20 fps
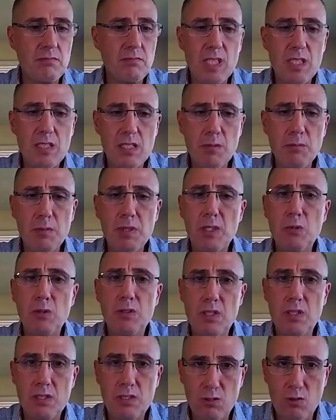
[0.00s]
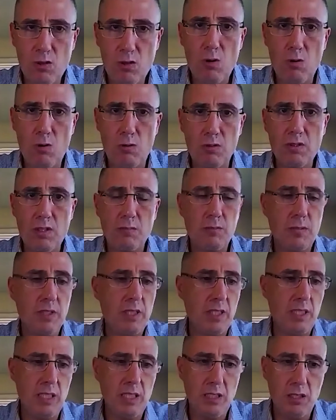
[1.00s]
somebody with a stroke,
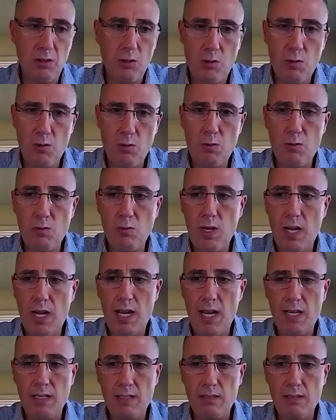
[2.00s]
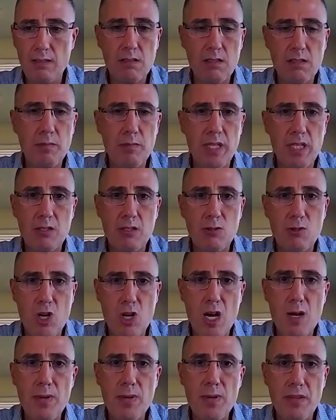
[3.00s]
somebody who has some major
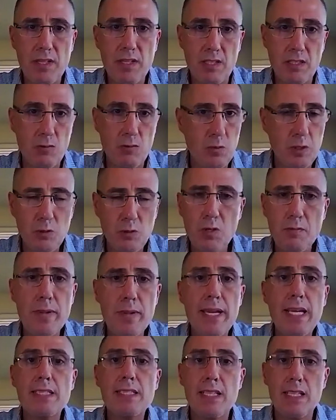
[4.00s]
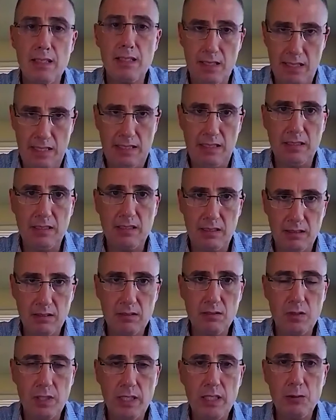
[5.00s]
trauma and things. We do amazing things.
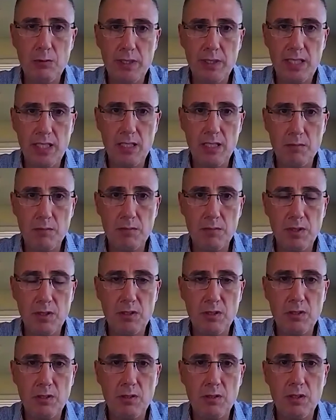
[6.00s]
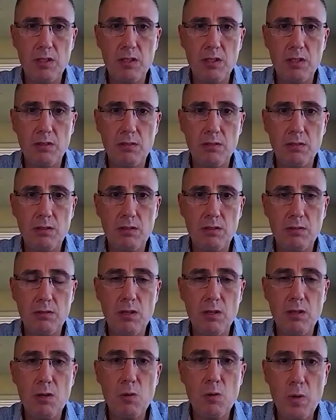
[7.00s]
Really, we came, a
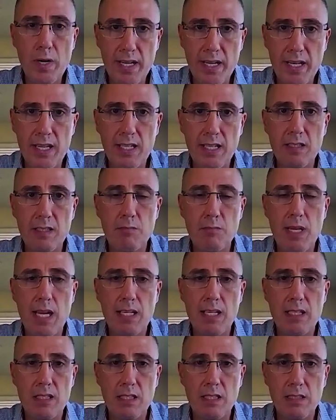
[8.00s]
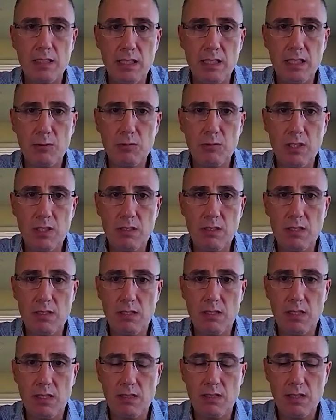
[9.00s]
long way in managing and dealing with these
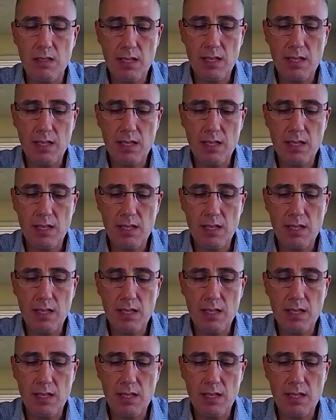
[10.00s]
diseases.